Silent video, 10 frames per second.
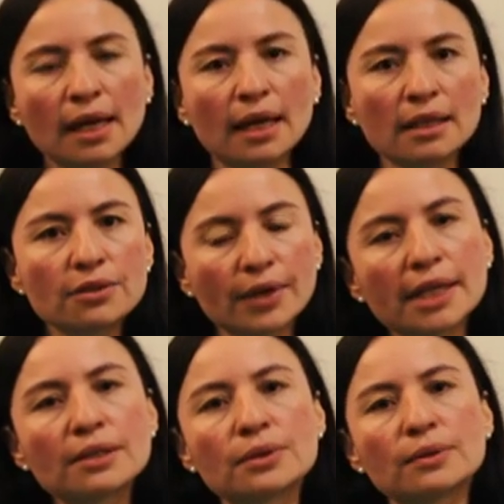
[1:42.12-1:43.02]
and
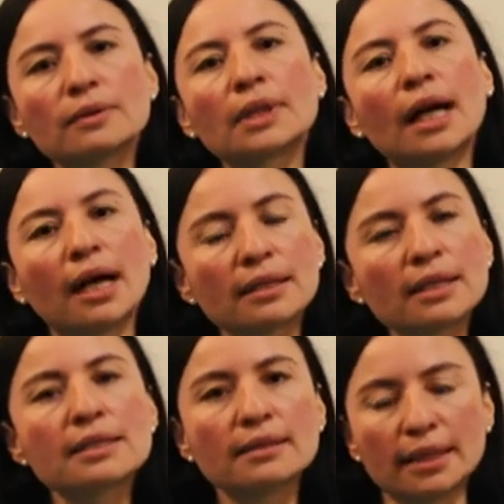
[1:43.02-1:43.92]
try to
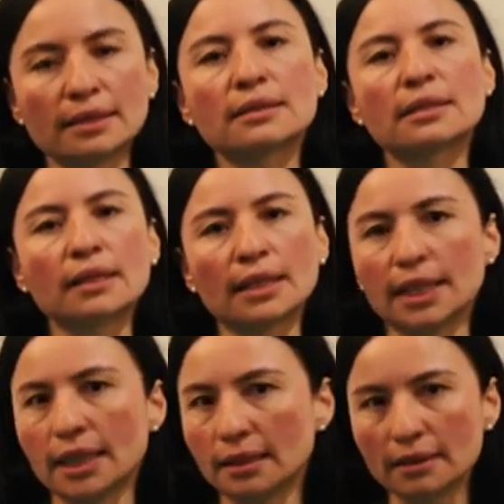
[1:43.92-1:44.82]
understand
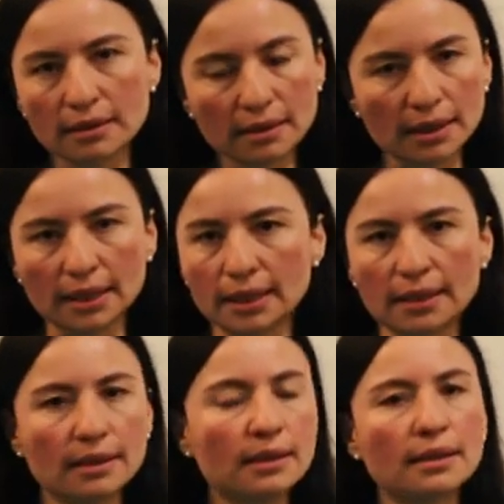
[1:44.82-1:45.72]
in
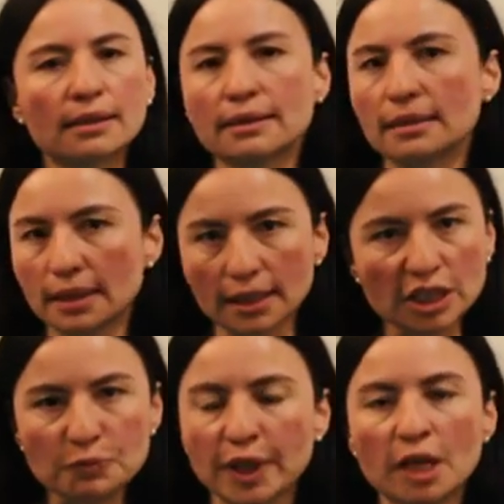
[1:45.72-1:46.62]

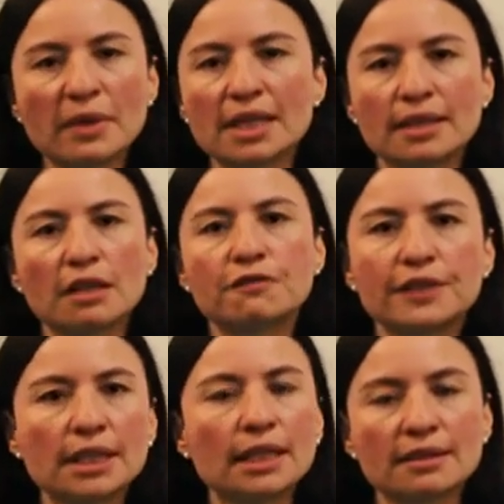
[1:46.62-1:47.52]
experiments,
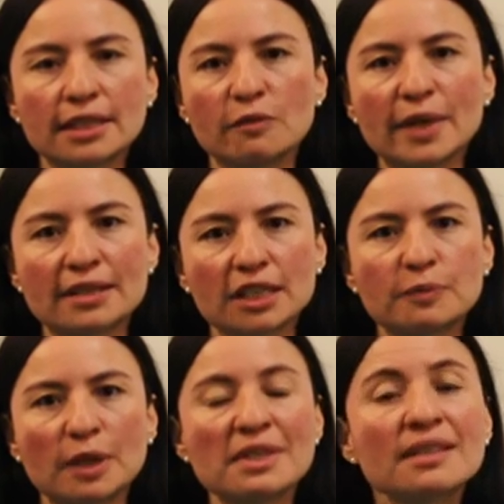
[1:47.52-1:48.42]
cell-free and cell-based
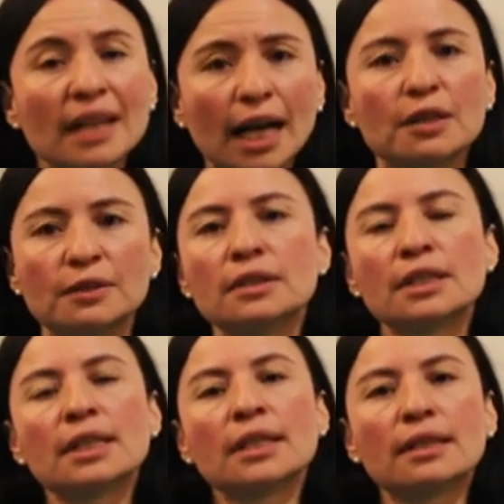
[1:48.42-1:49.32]
experiments, how
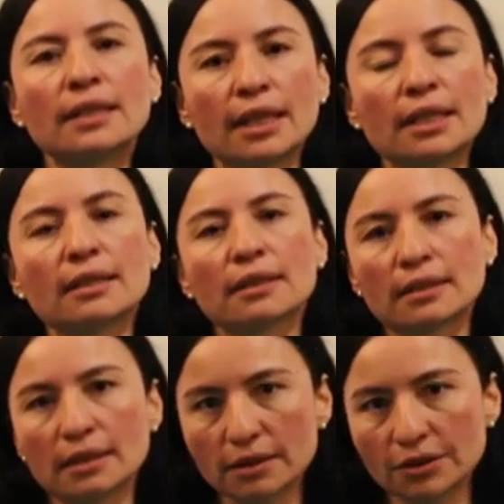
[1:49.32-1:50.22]
they
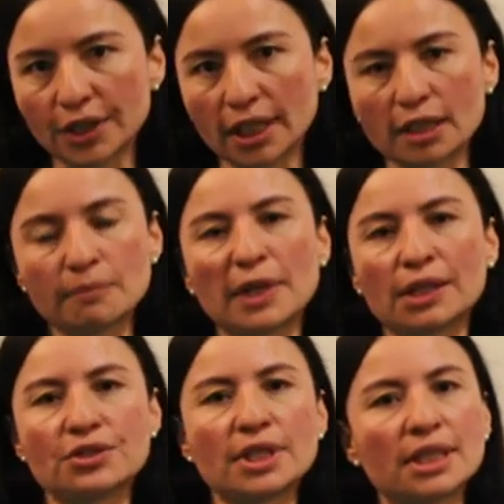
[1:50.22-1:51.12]
trigger
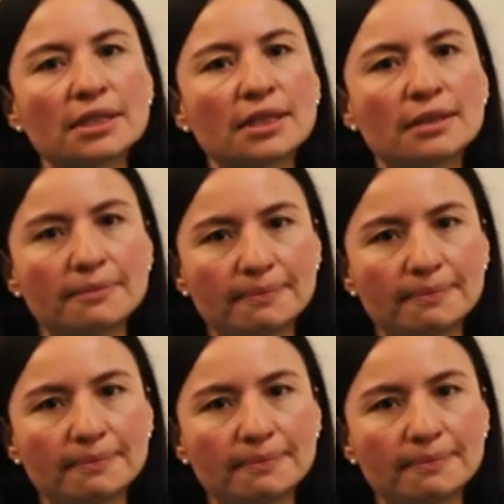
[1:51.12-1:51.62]
pathogenesis.